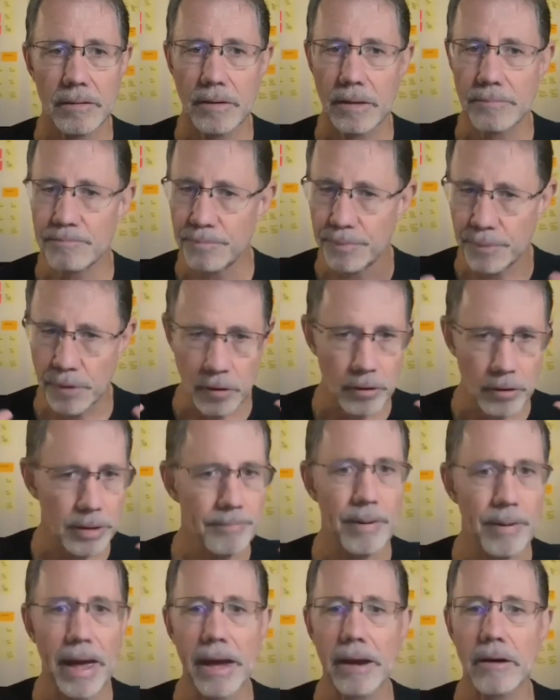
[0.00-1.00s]
blurry
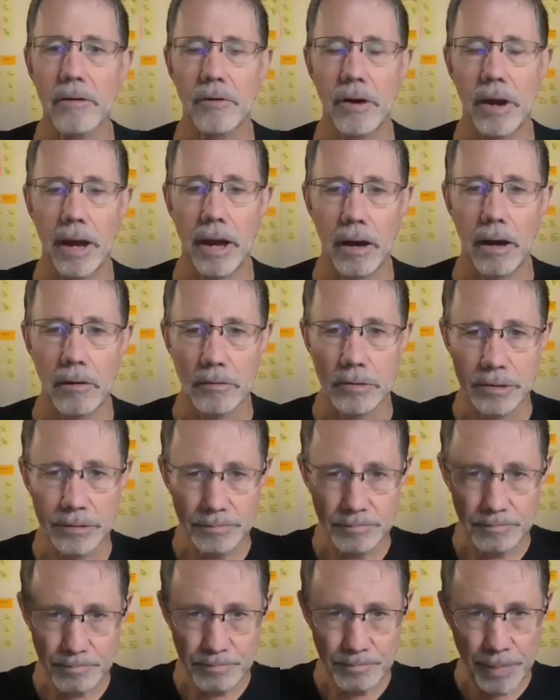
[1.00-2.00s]
backgrounds,
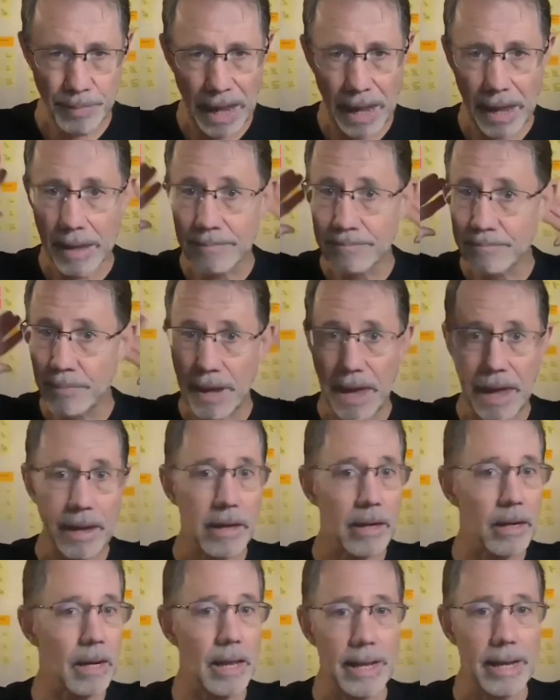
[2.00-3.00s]
bad
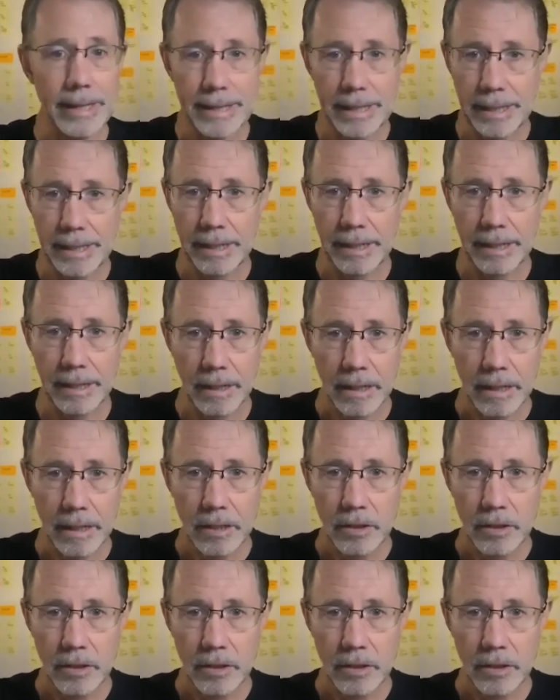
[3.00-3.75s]
backlighting,